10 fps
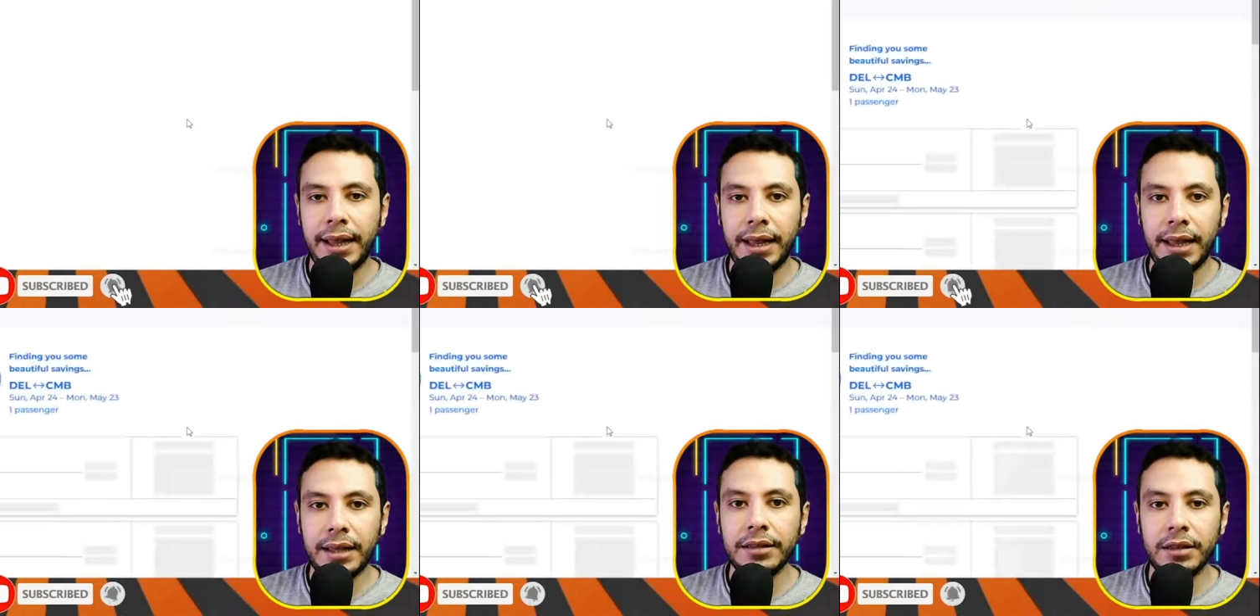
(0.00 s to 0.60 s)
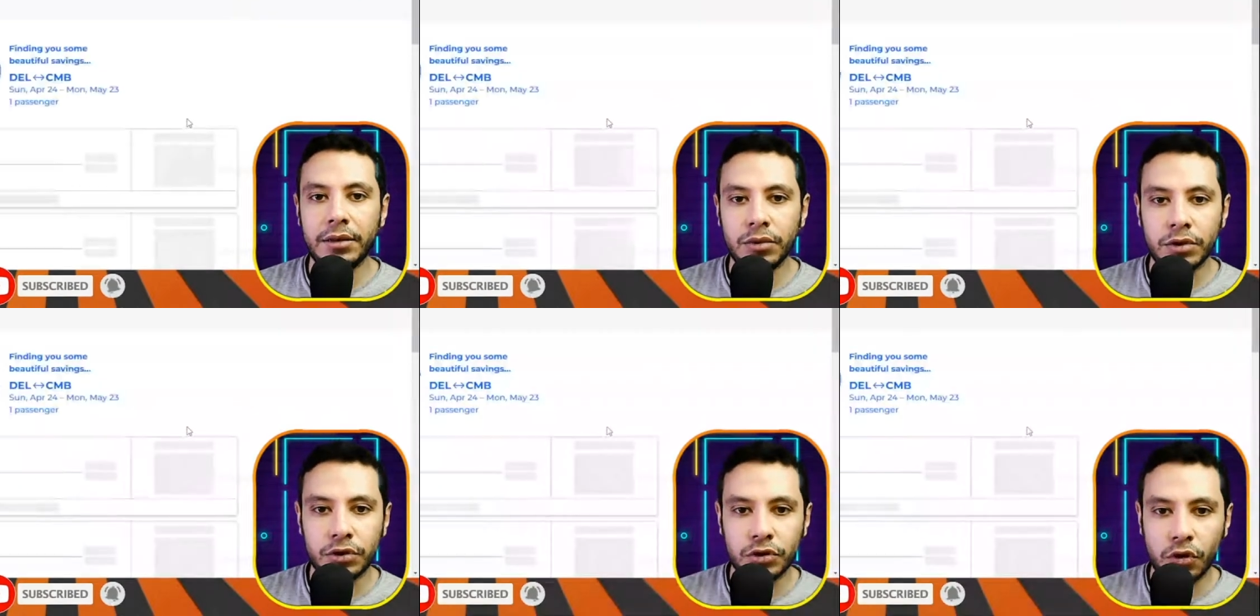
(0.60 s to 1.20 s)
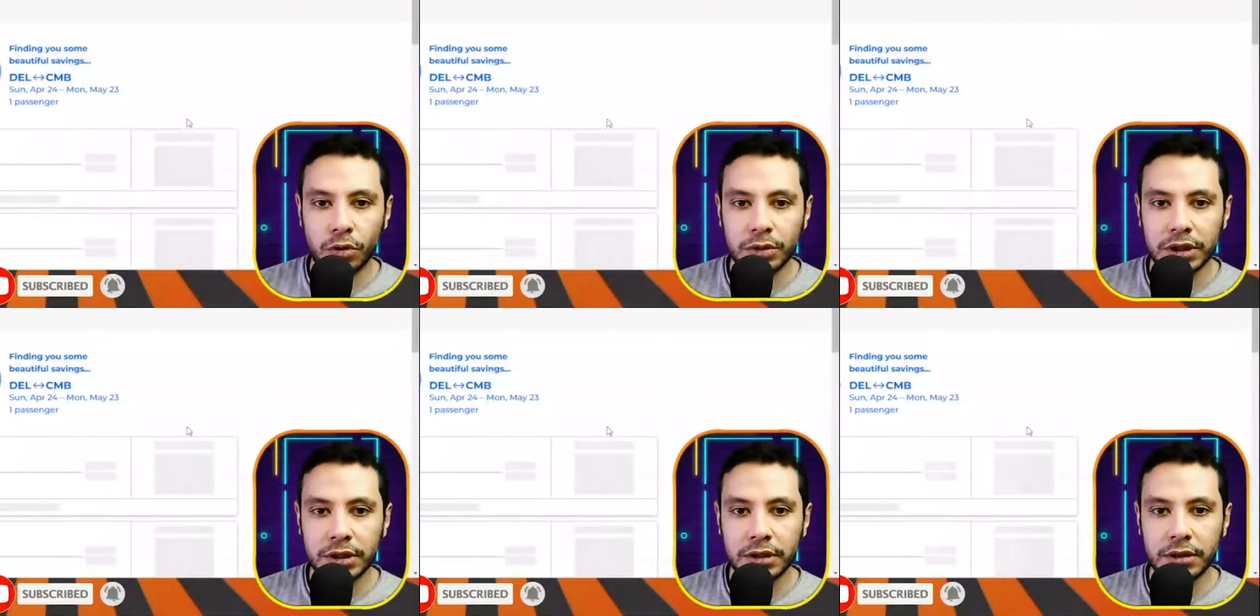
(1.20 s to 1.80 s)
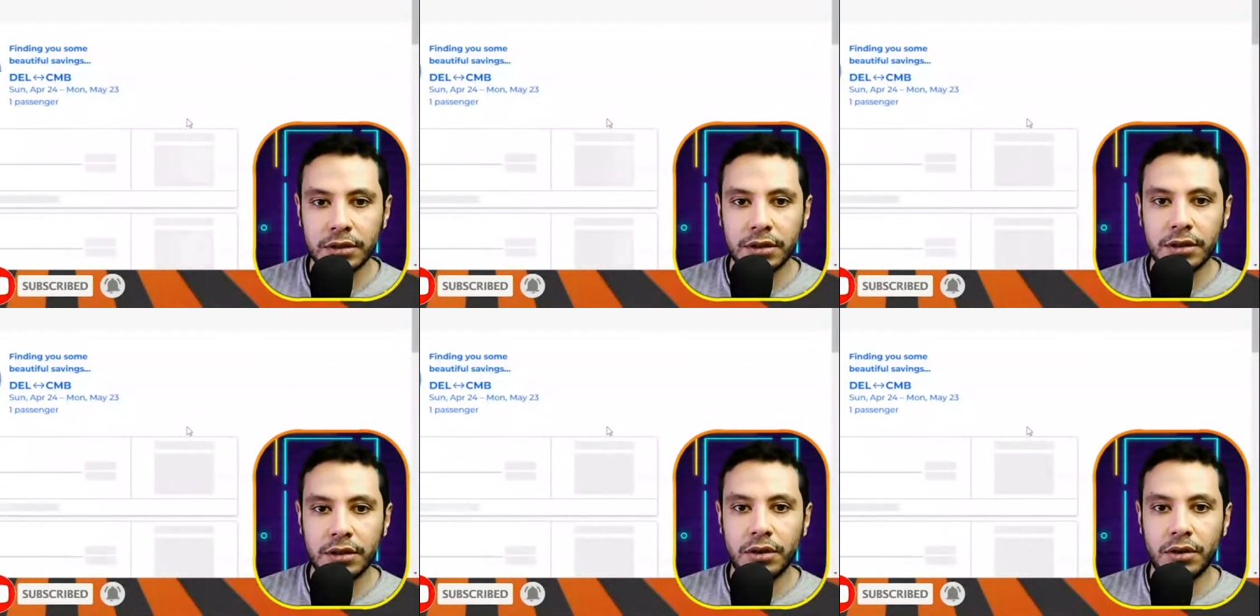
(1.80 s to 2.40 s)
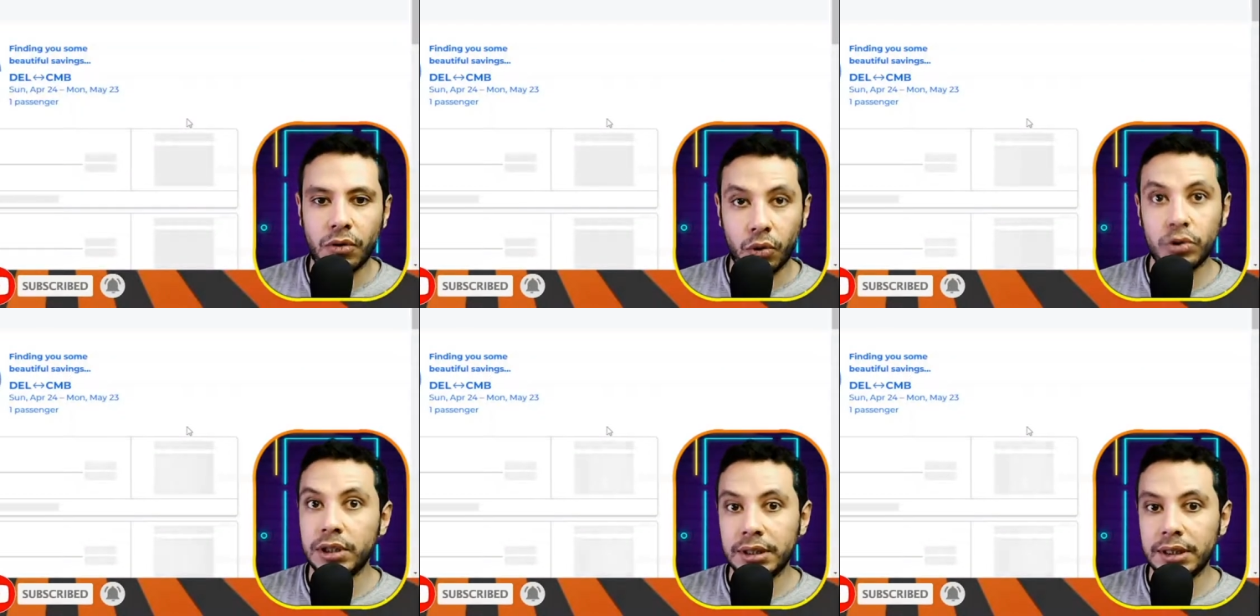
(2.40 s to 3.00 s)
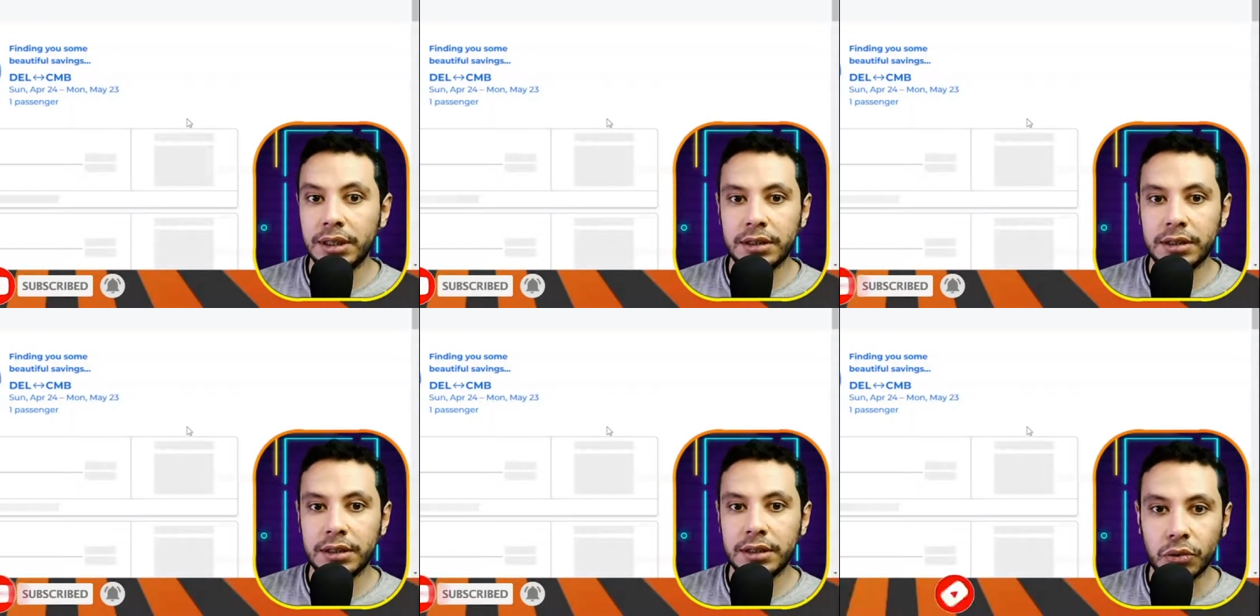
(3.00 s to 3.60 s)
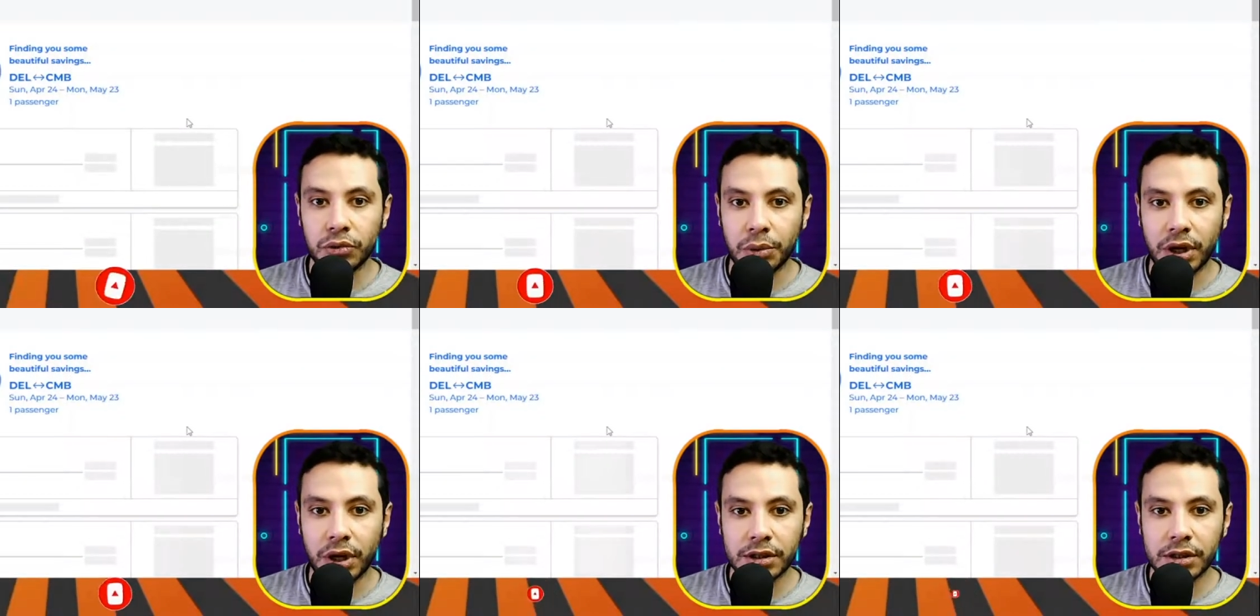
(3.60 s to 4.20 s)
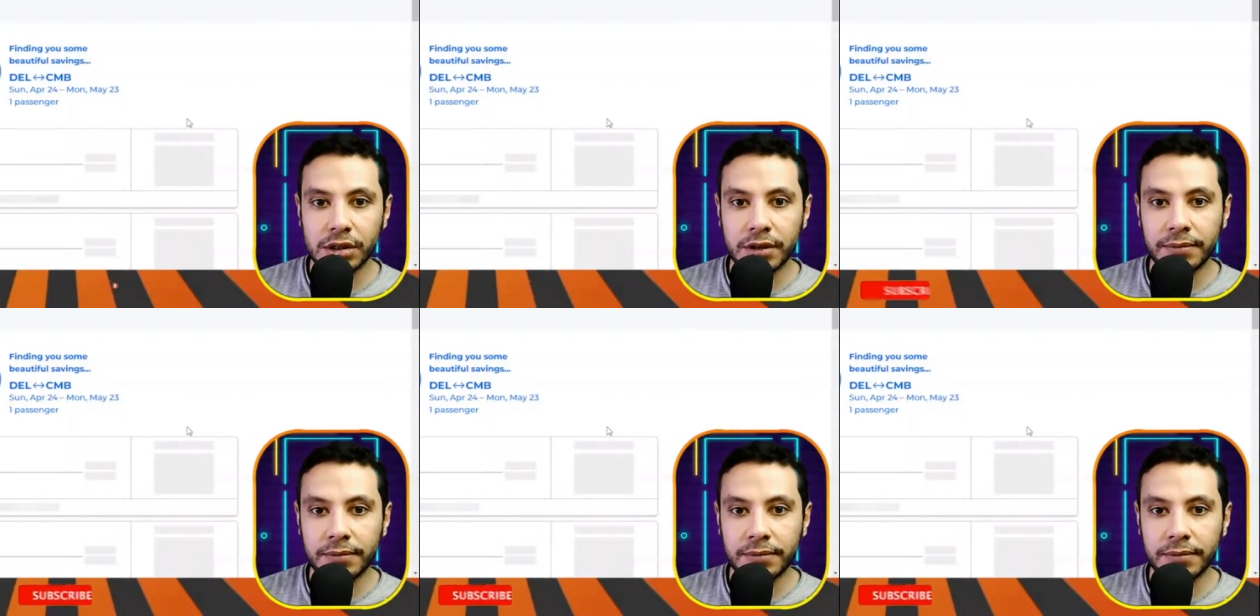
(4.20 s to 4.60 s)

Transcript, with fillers: and they will show me all the deals and all the prices